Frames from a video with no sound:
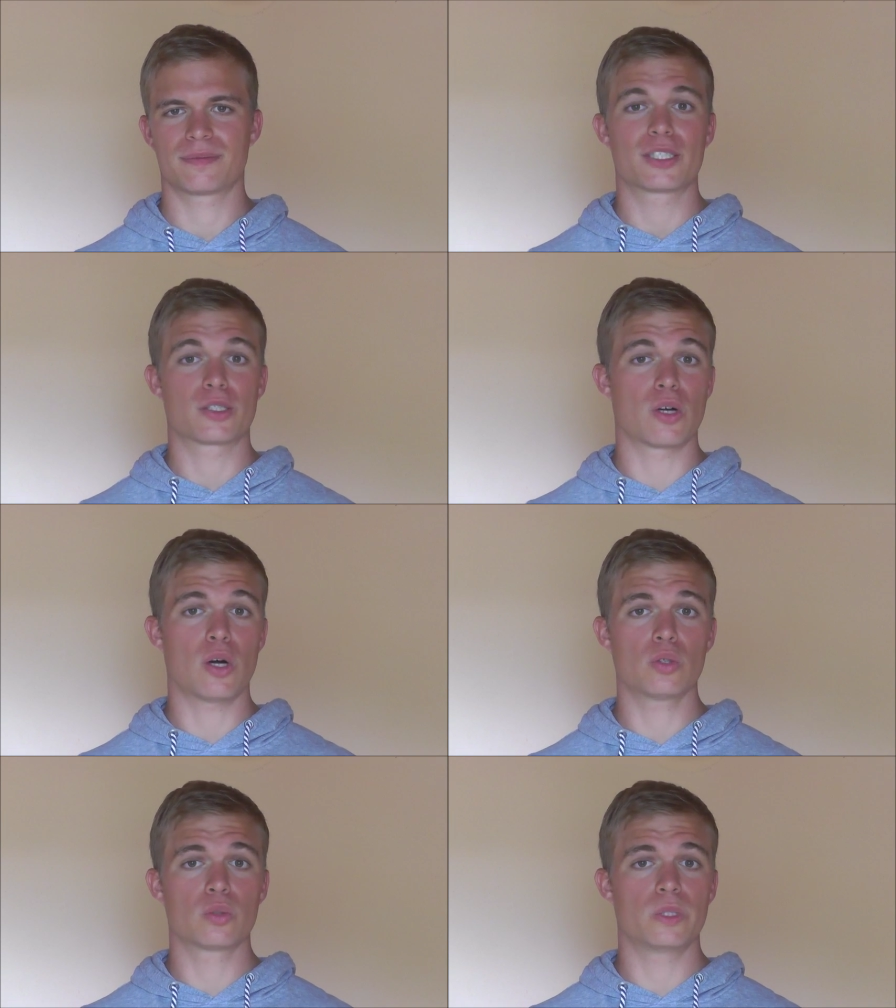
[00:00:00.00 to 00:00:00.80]
So,
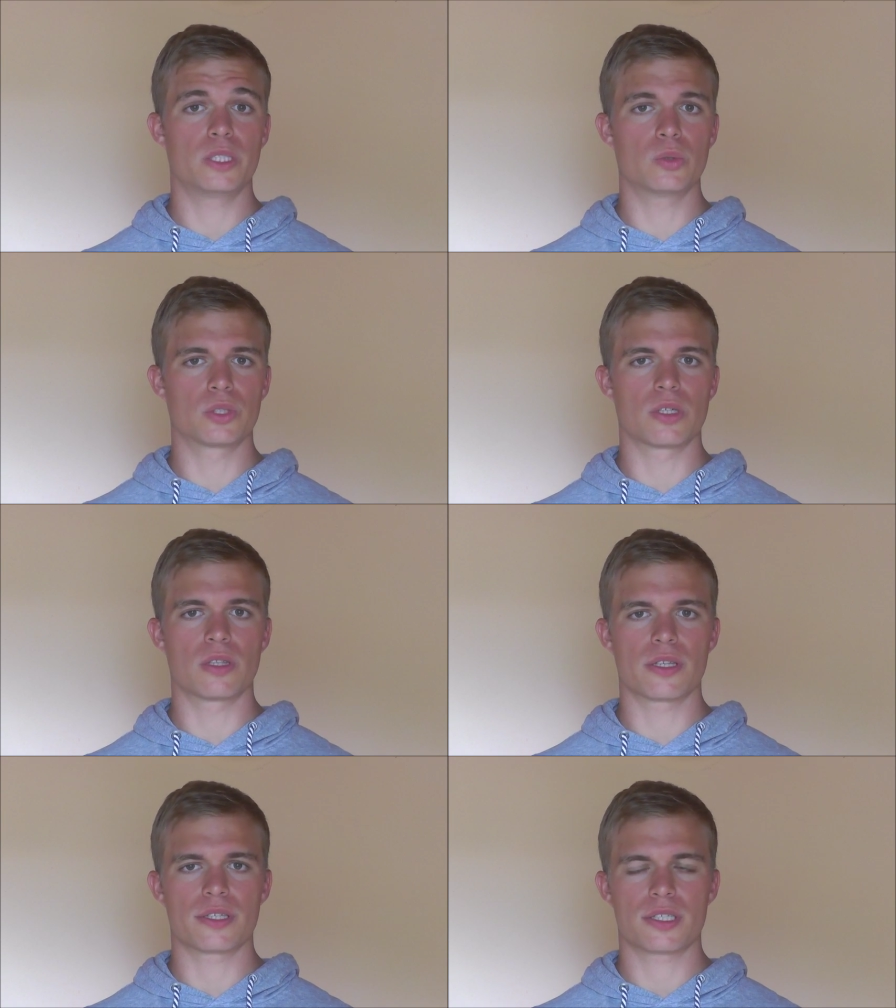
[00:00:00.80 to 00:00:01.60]
how do we use
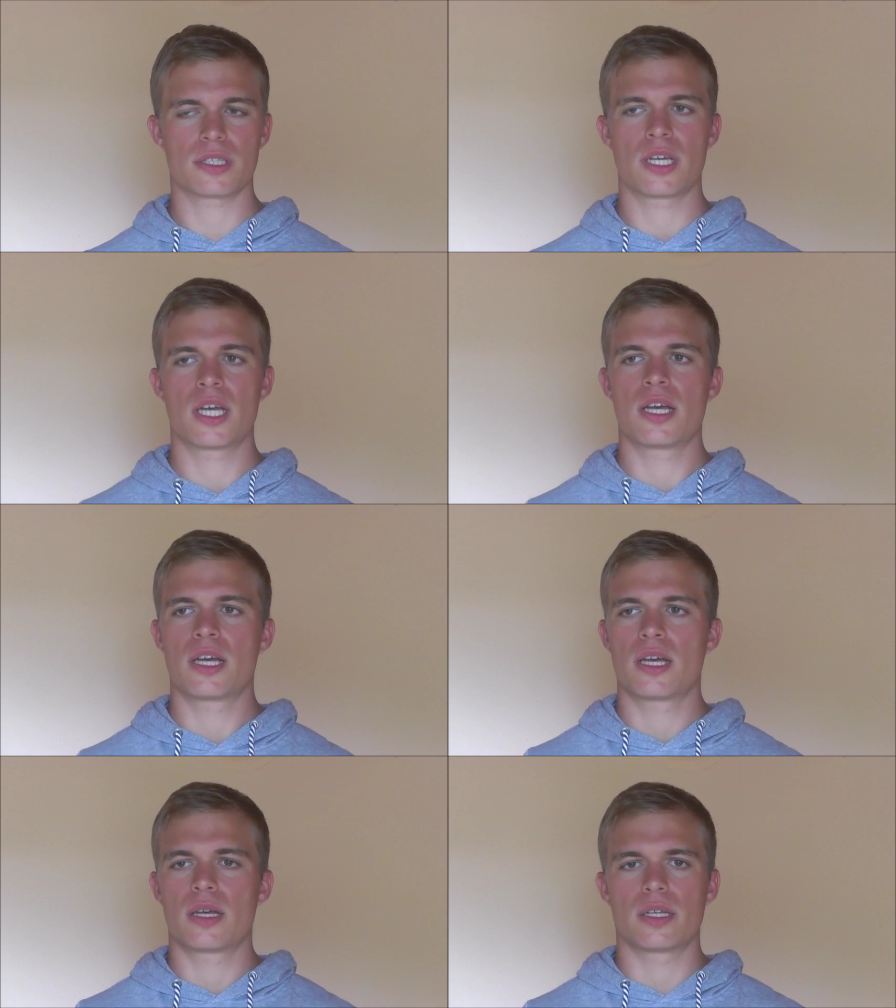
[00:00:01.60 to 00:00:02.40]
all this?
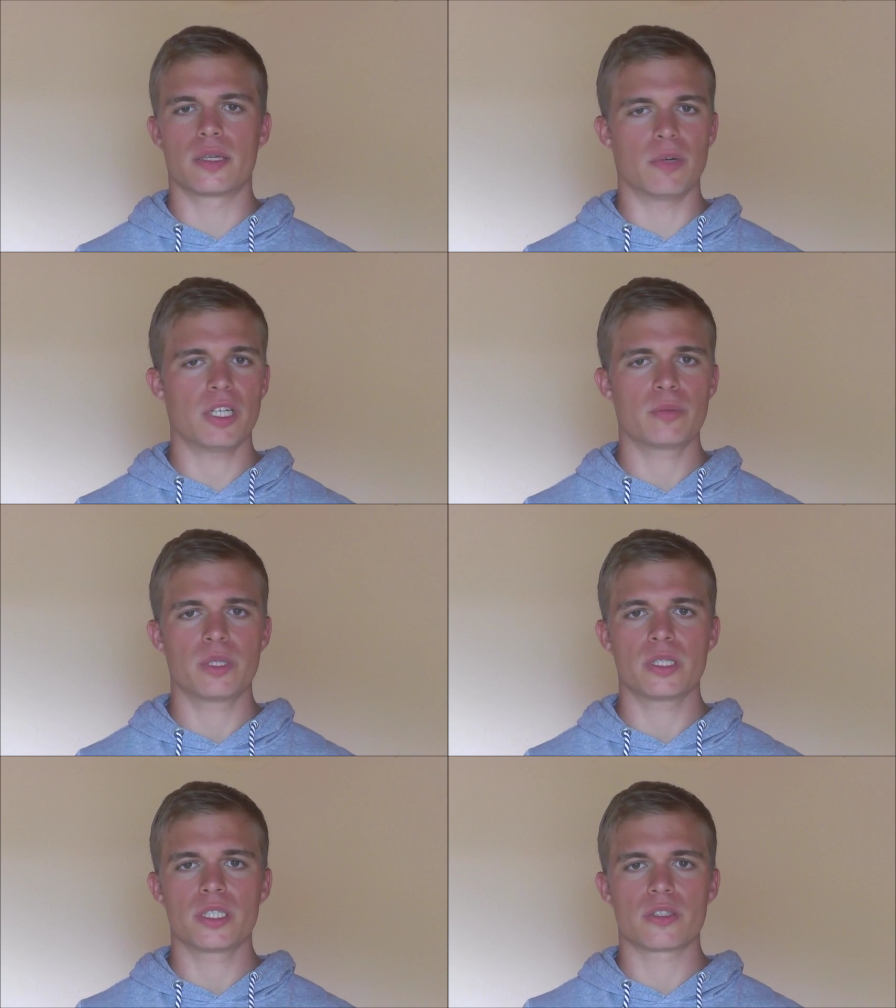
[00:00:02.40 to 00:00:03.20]
In my
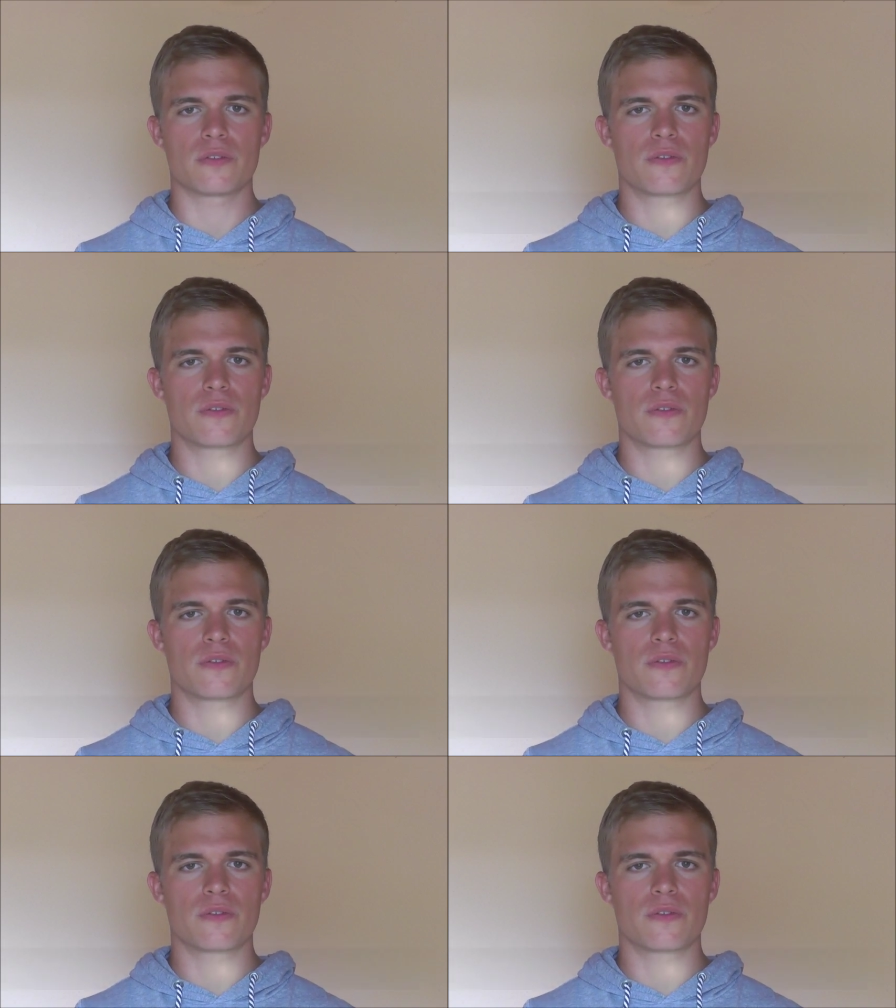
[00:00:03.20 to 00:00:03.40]
opinion, the